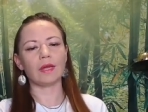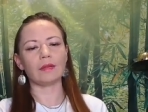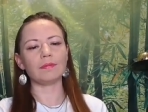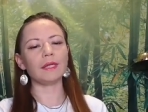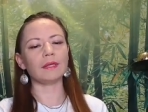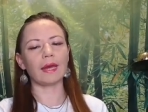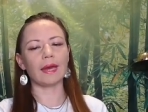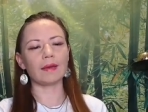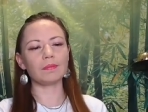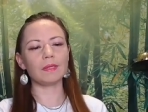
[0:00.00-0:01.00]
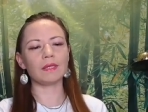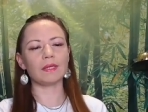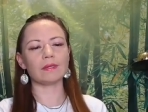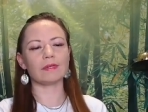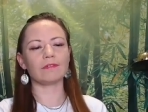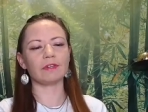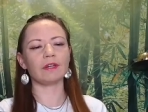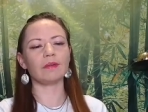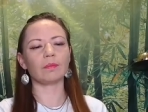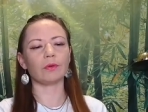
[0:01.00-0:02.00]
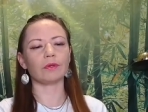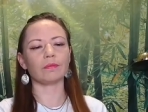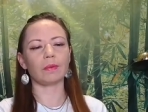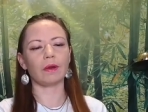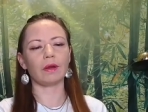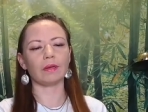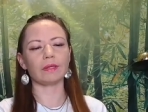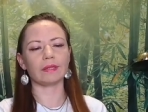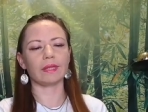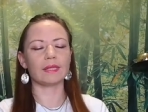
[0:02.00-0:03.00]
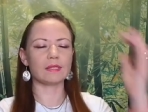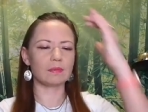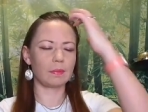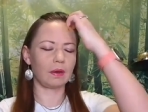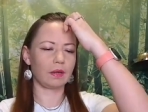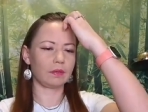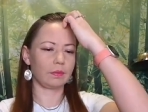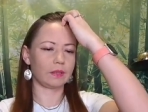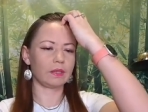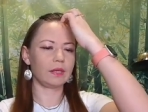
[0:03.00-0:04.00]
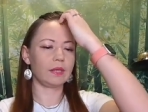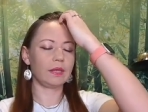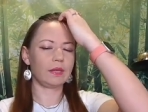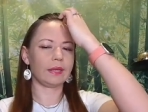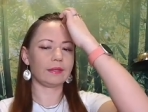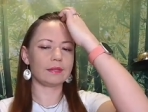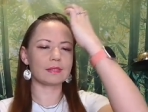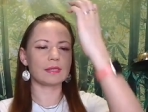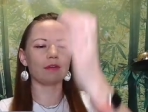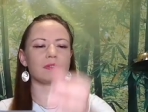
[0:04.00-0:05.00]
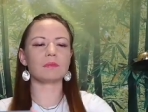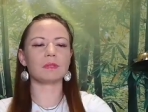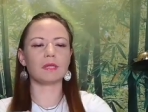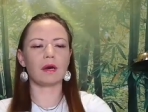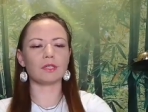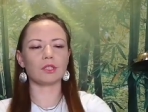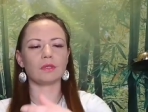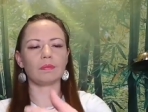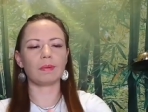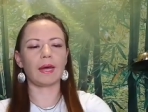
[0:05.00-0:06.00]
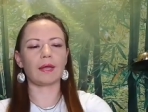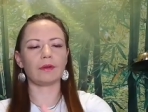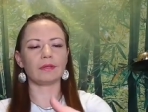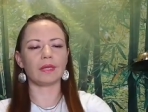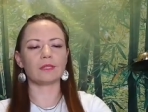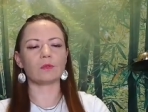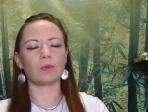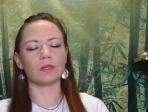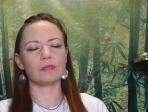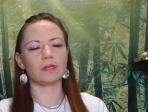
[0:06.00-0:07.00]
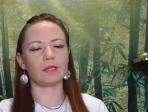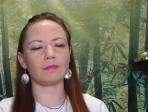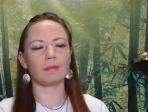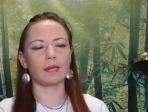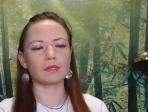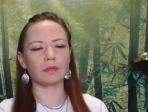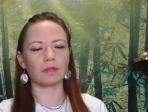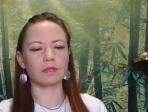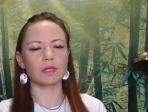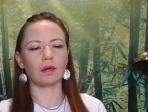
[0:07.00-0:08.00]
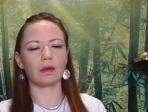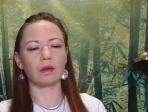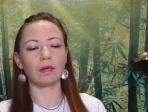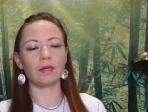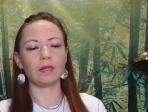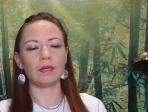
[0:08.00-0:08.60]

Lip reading: And being happy is a very important part, and that's the part what, like, this self-sabotaging pattern, that's what the masculines are